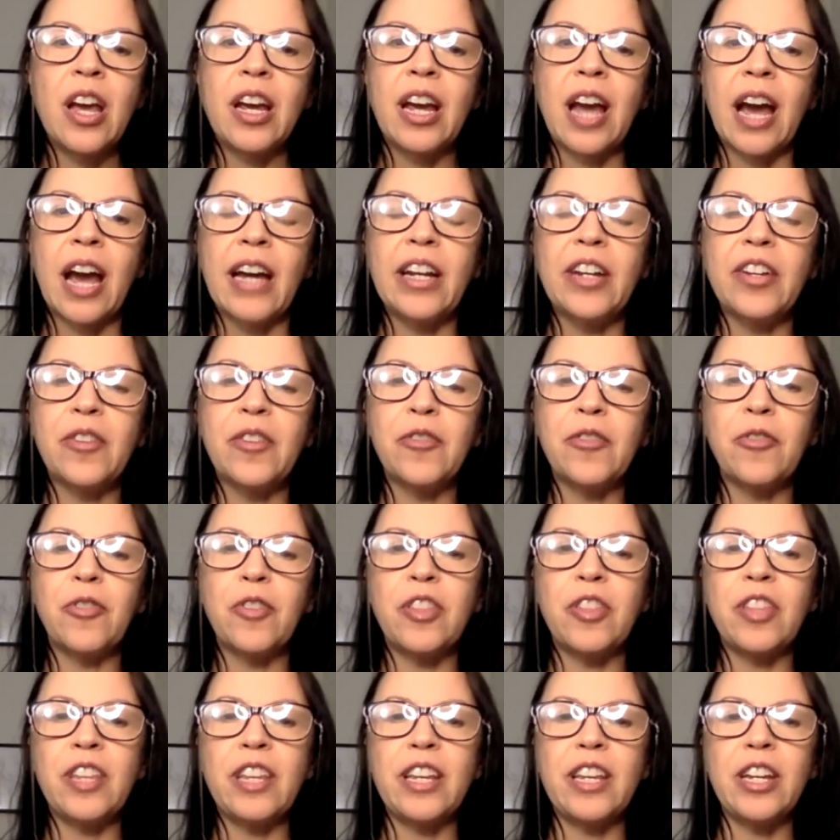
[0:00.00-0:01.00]
kind of
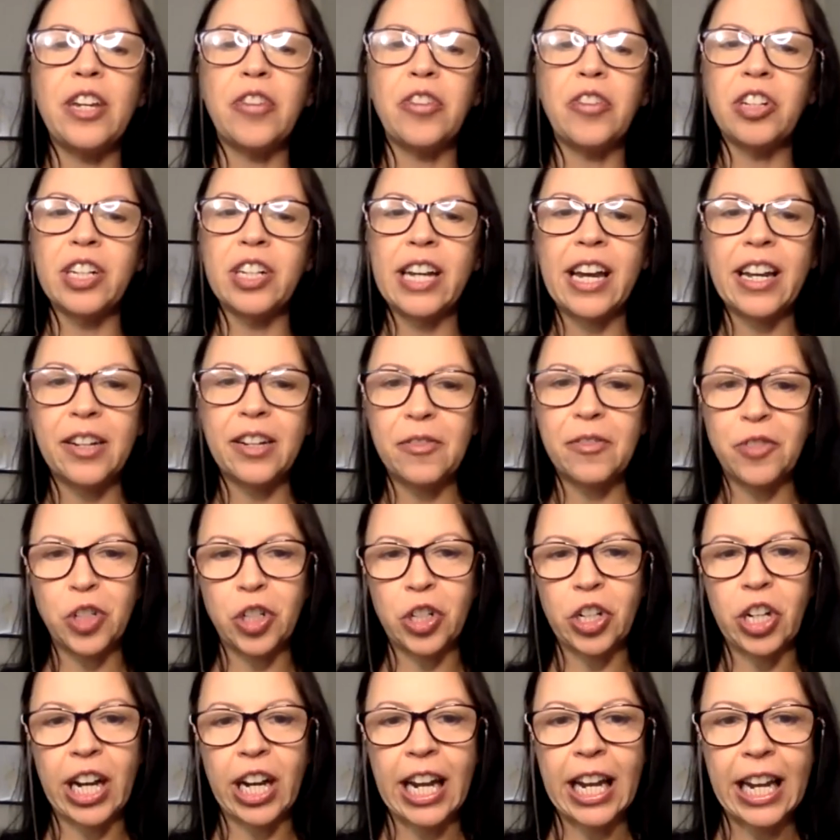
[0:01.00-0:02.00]
the creative
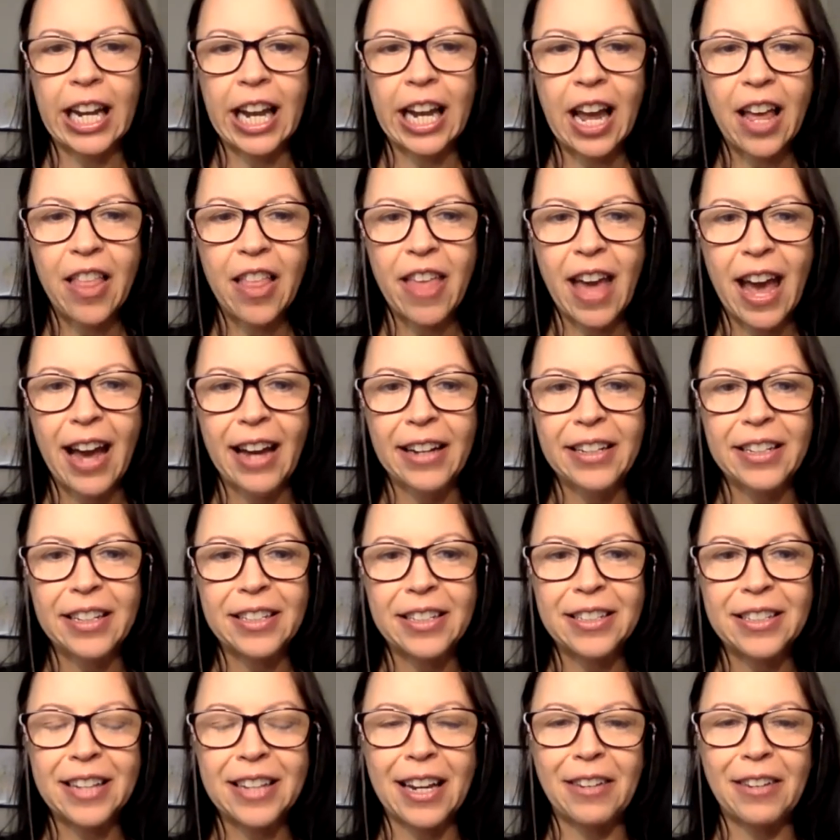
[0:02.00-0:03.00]
journey that
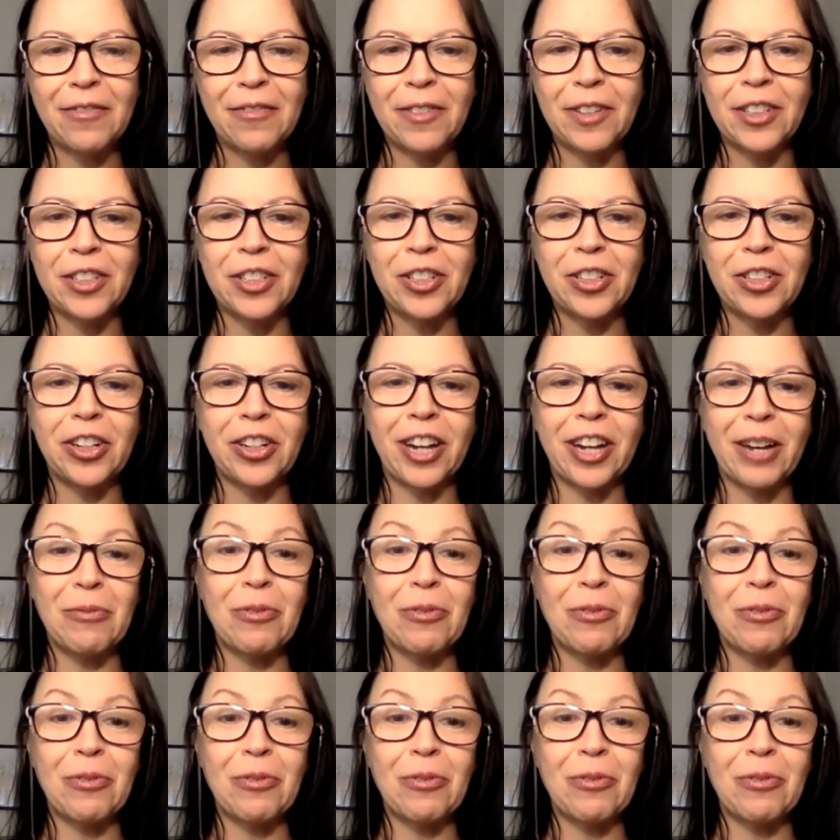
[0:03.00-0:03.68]
Seinfeld took.